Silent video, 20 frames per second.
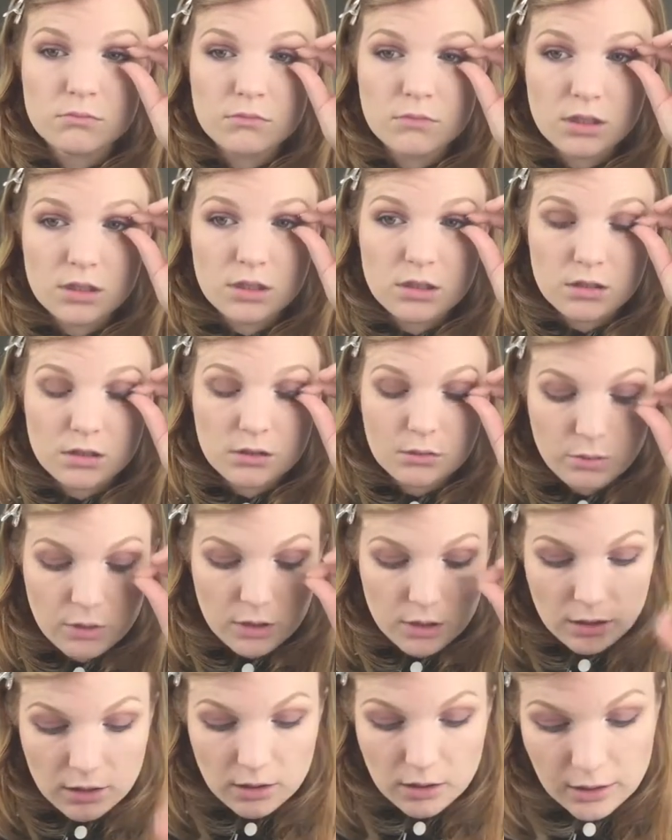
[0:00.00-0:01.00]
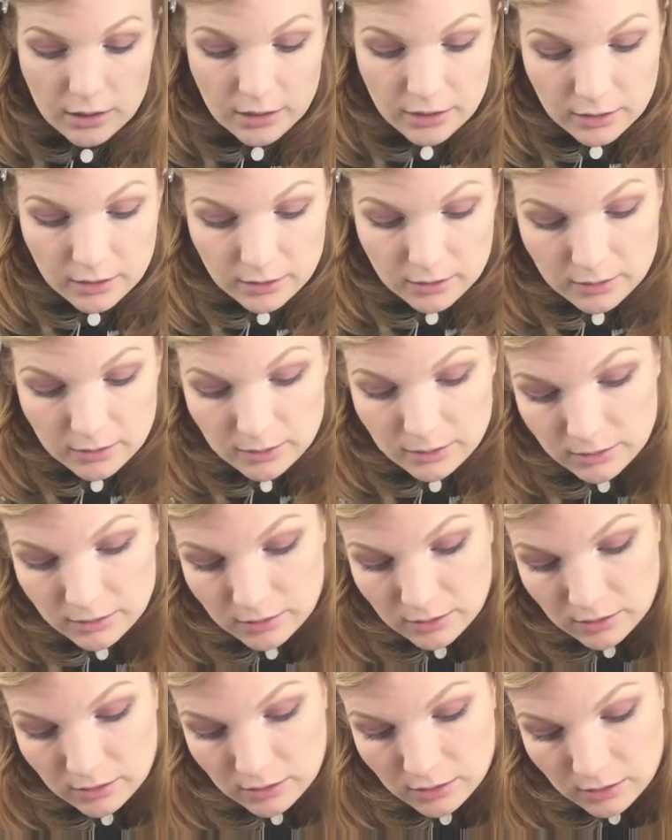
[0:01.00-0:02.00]
It's still pretty light.
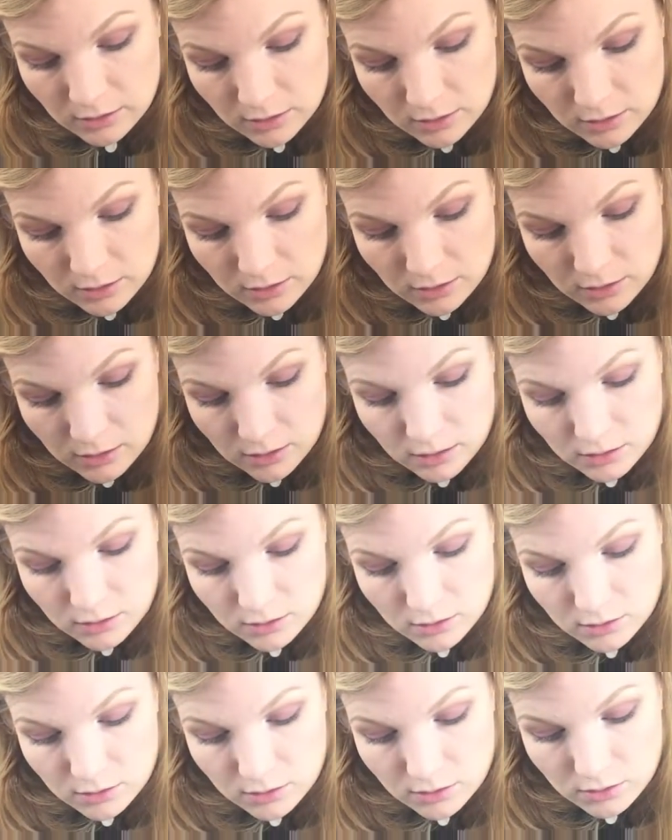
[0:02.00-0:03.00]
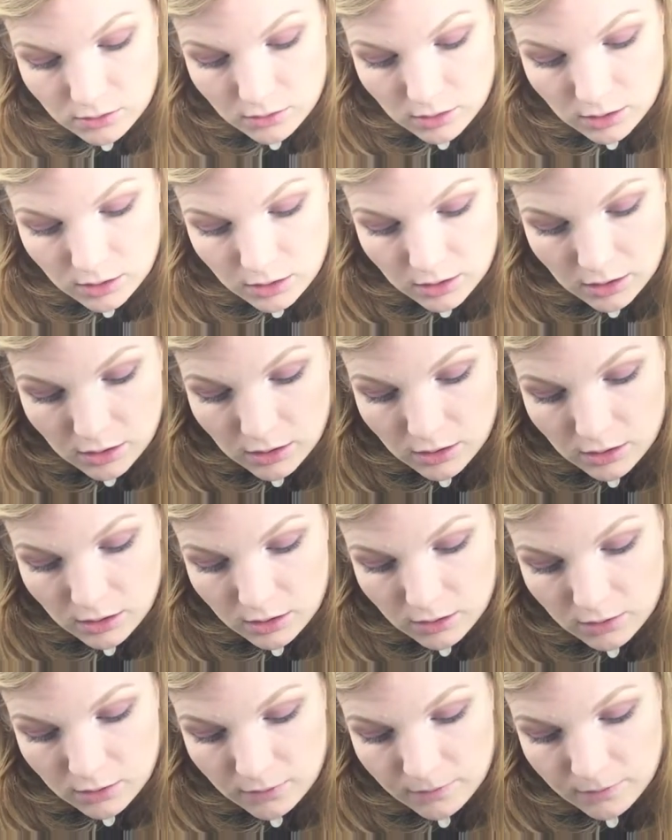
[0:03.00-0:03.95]
Let's try